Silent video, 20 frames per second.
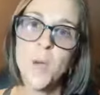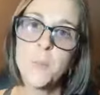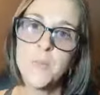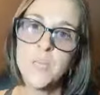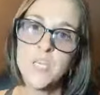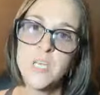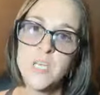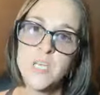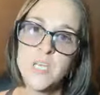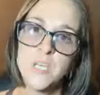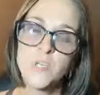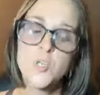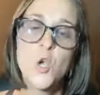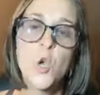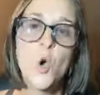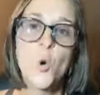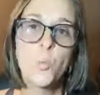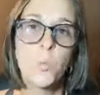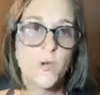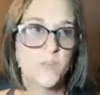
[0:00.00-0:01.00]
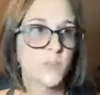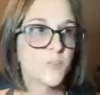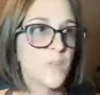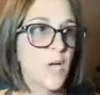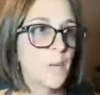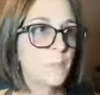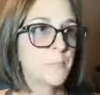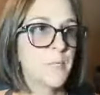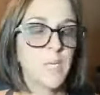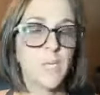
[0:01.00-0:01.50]
coming in, whether
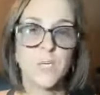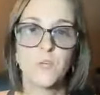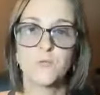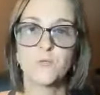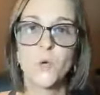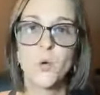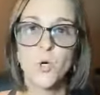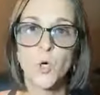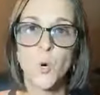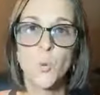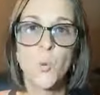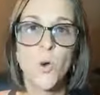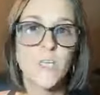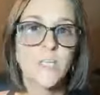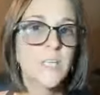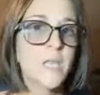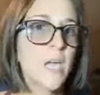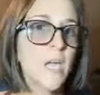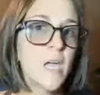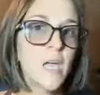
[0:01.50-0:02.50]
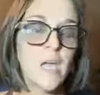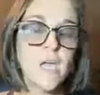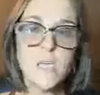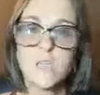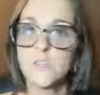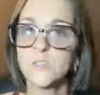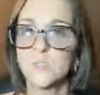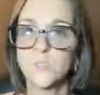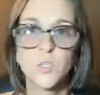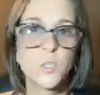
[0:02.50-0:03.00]
that be
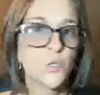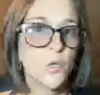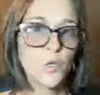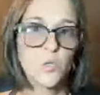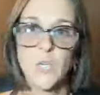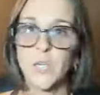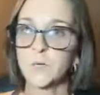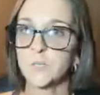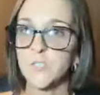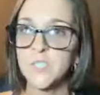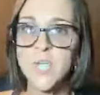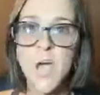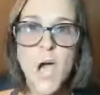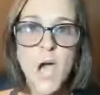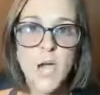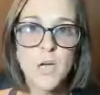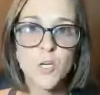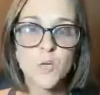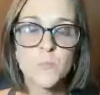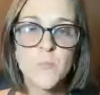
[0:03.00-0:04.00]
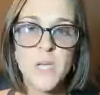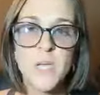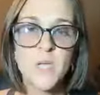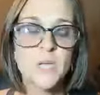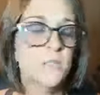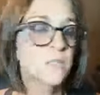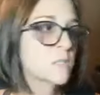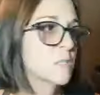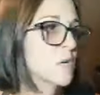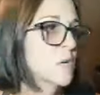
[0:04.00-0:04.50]
401ks, you know, like
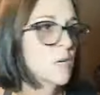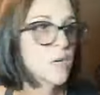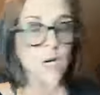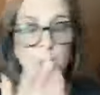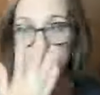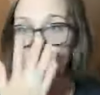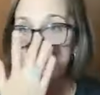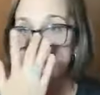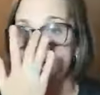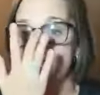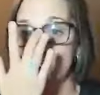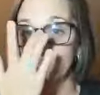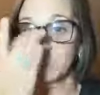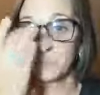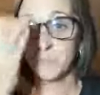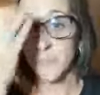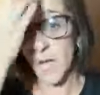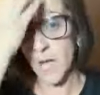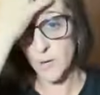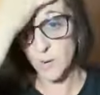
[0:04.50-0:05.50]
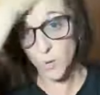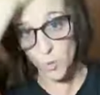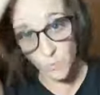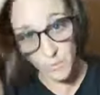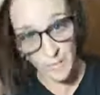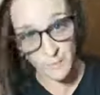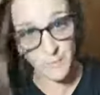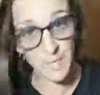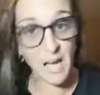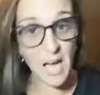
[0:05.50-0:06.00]
retirement. I don't know,
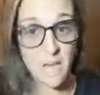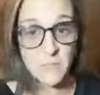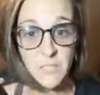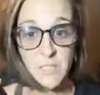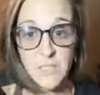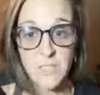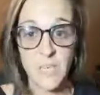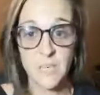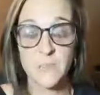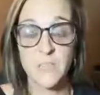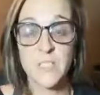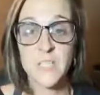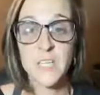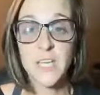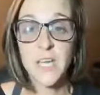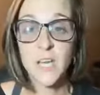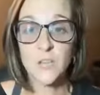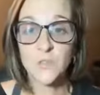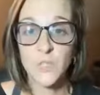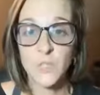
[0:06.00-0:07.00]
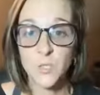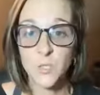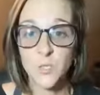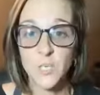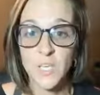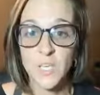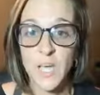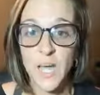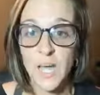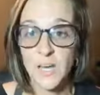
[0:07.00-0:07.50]
maybe you have a savings account that you
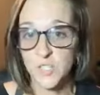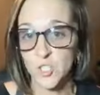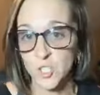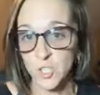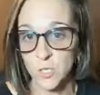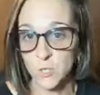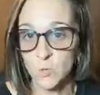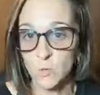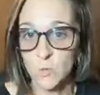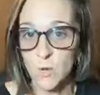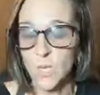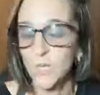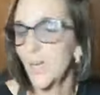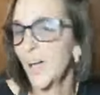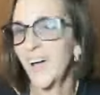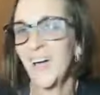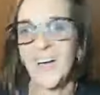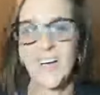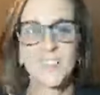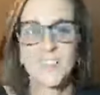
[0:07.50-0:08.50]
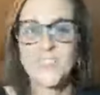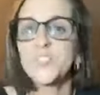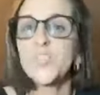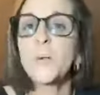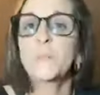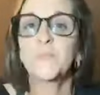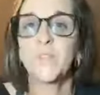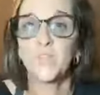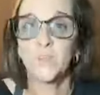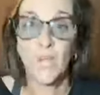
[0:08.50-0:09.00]
can cash in on,
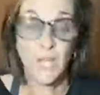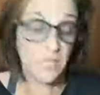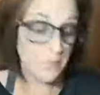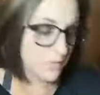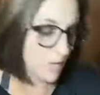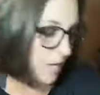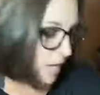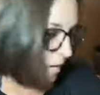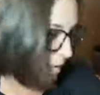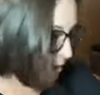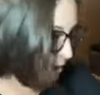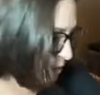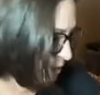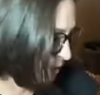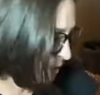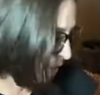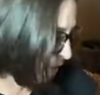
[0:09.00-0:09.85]
something like that.